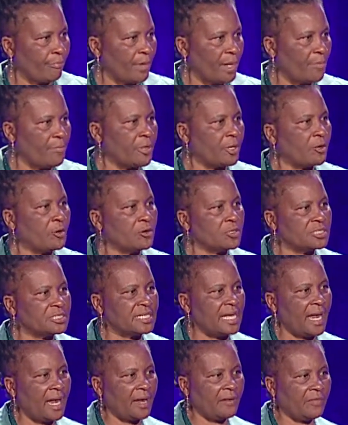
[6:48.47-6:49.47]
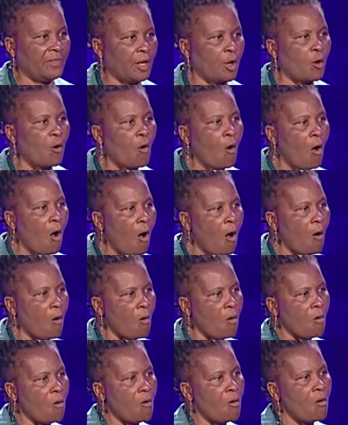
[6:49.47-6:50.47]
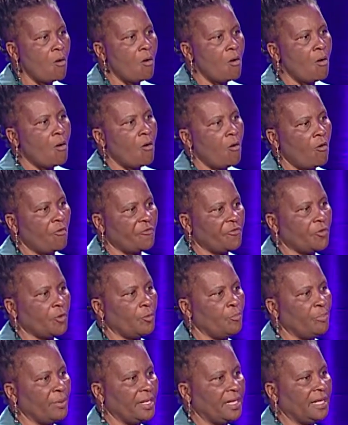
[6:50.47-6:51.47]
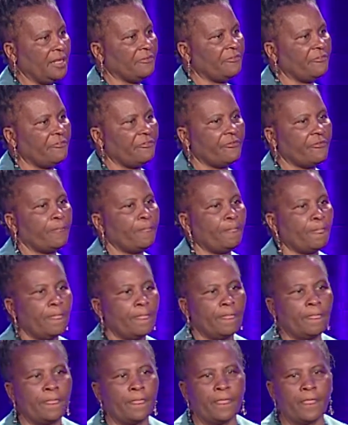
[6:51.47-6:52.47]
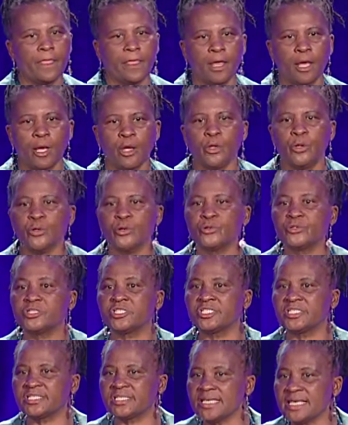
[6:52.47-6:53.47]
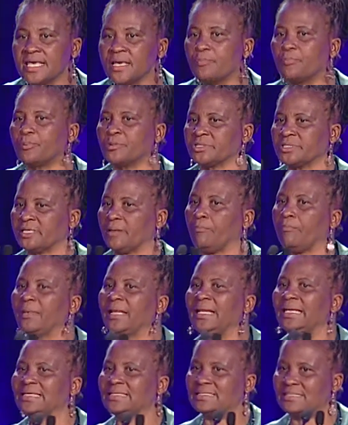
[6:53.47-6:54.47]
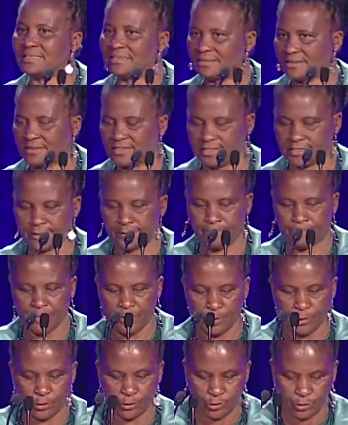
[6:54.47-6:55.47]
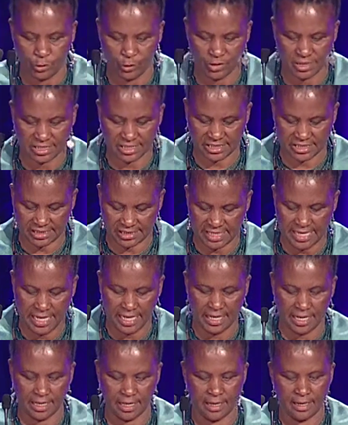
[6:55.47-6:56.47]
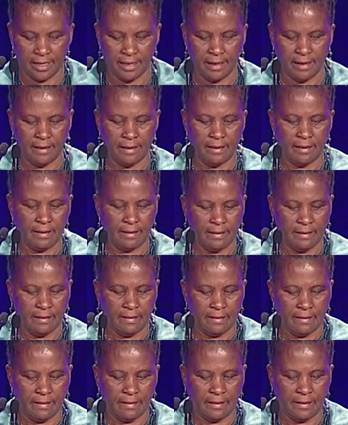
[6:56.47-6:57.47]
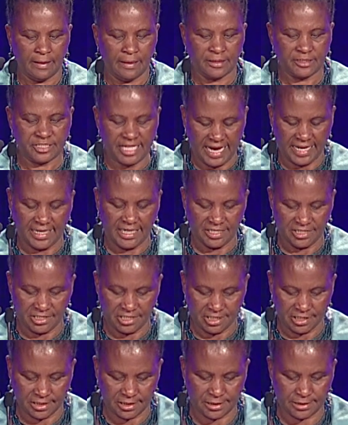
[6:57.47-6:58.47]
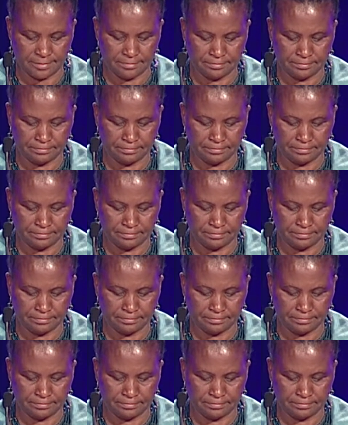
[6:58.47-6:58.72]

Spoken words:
Because at the core of your belief, you see possibilities, you don't see challenges.